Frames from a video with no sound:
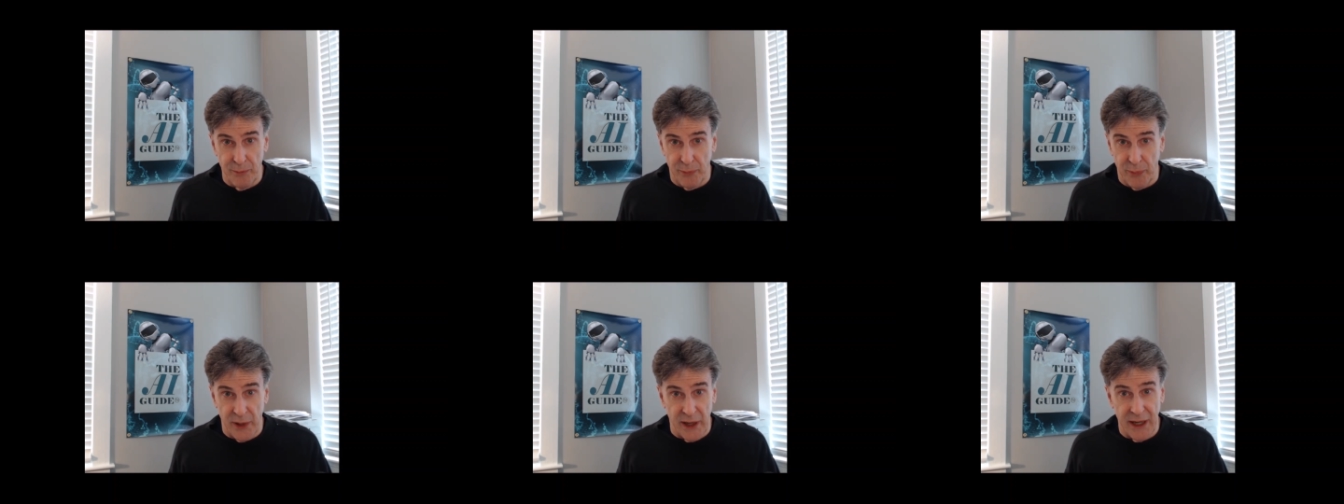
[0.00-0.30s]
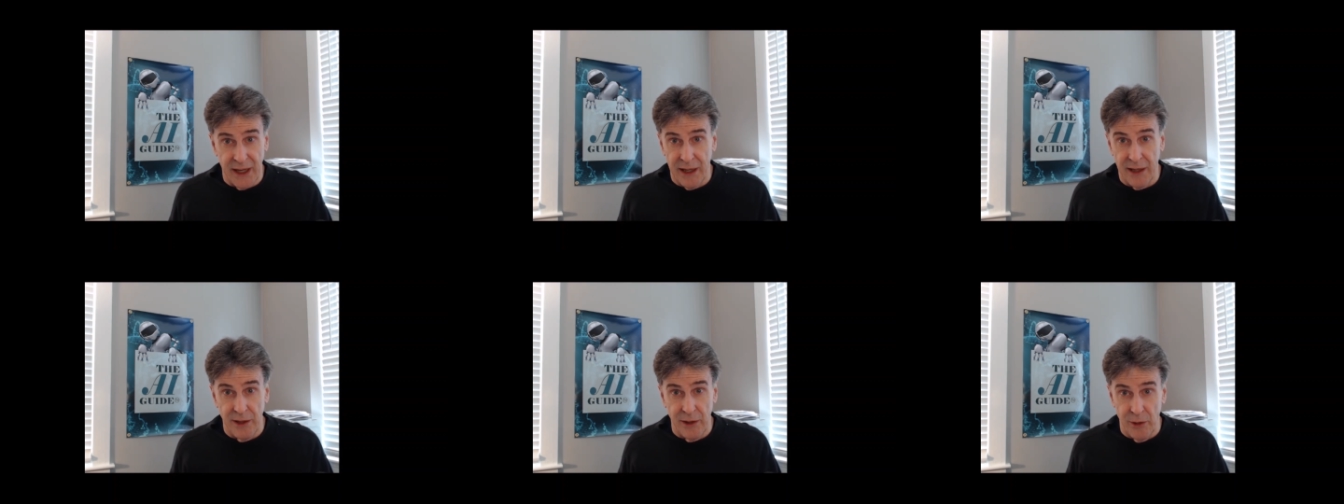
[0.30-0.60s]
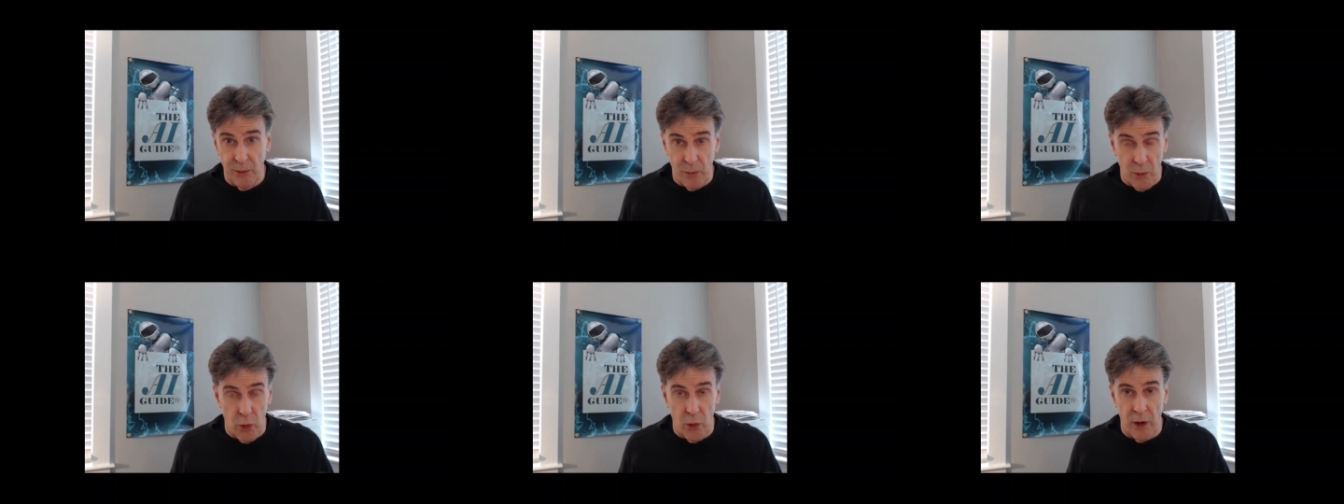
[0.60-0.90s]
bringing
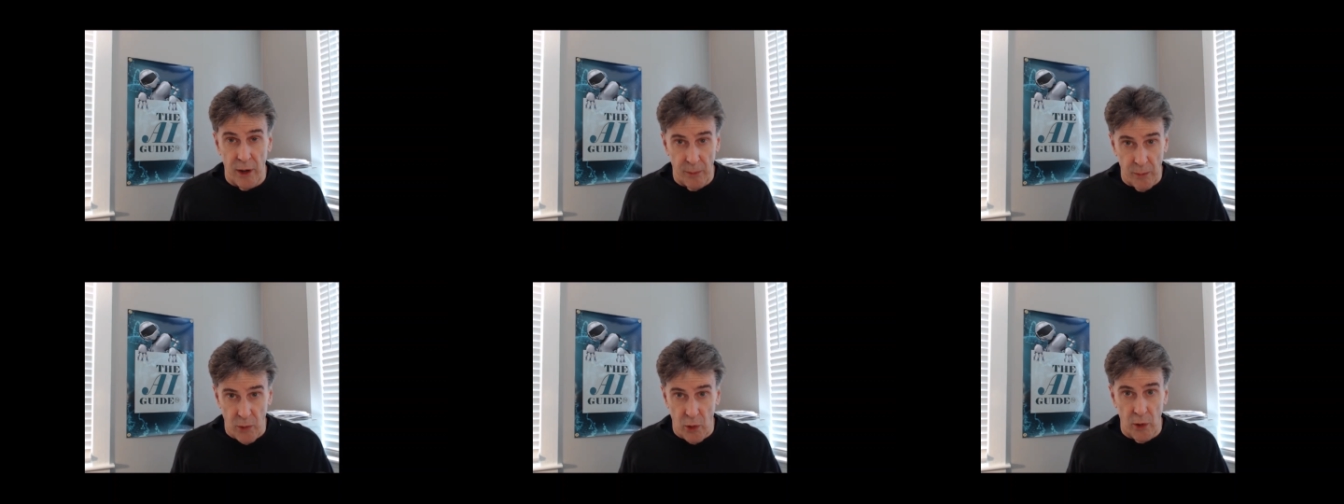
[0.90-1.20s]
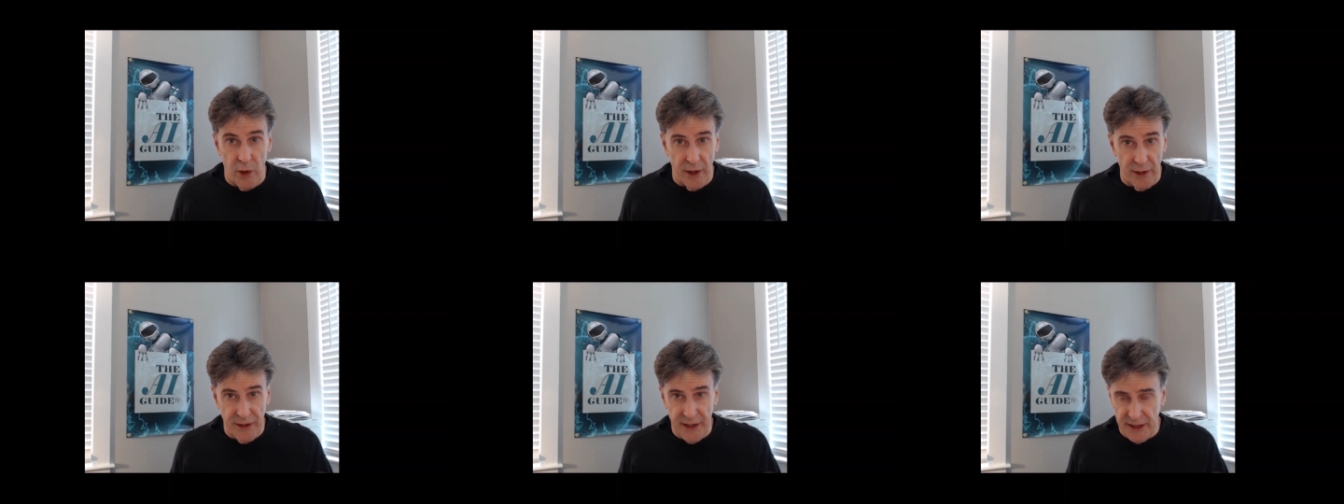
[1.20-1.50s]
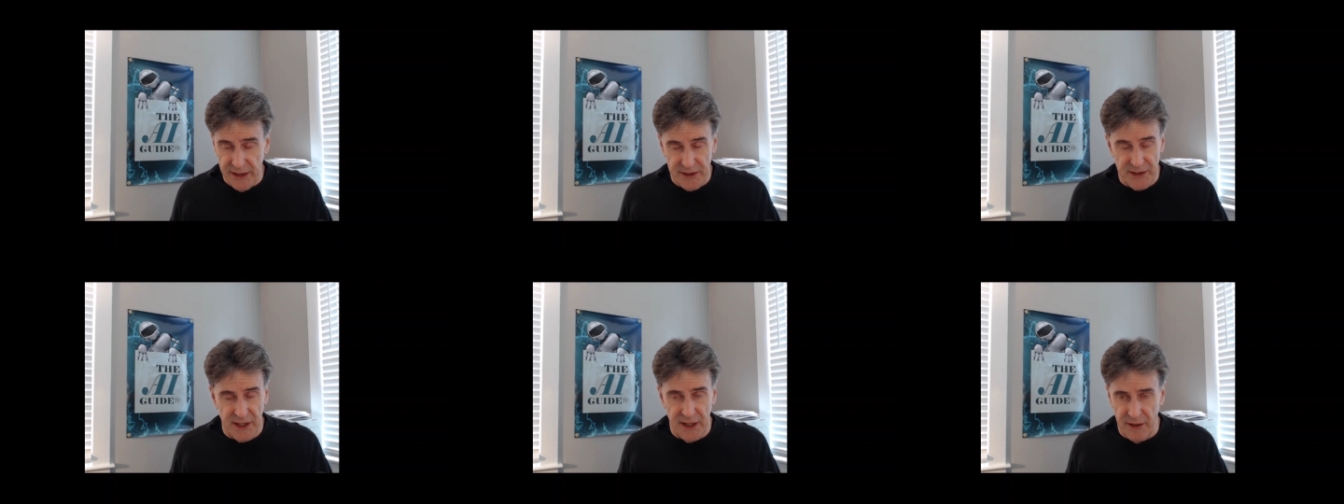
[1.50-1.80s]
you more and more of
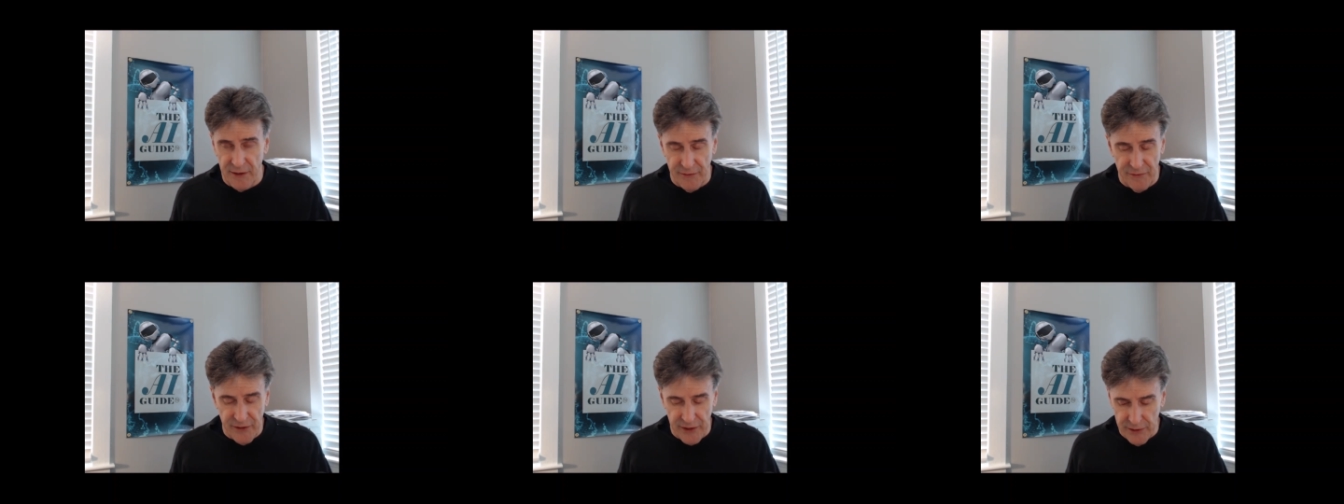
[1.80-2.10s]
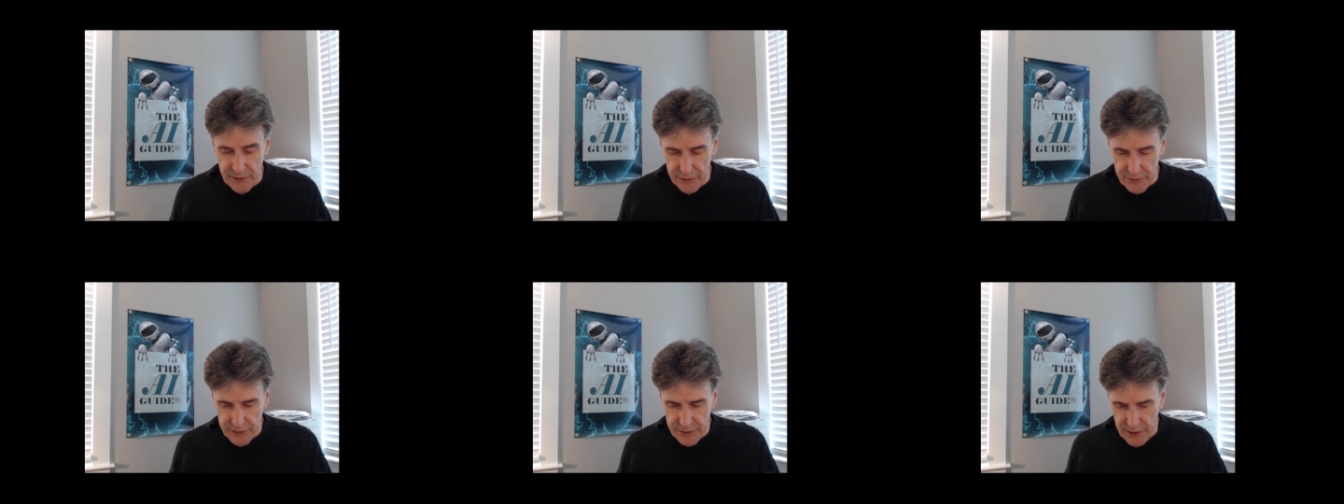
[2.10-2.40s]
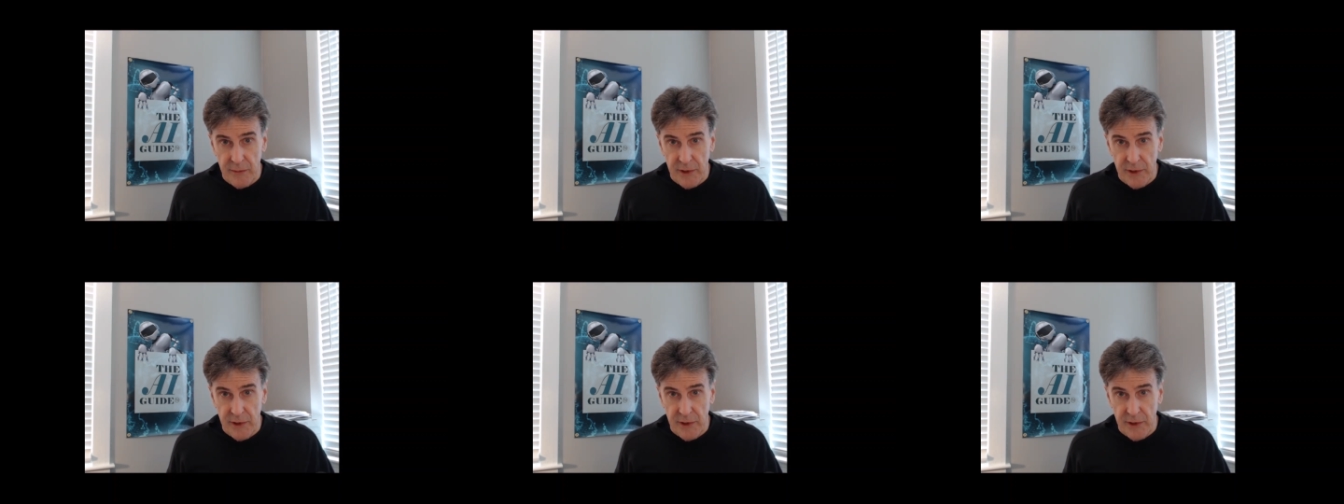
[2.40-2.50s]
these interviews.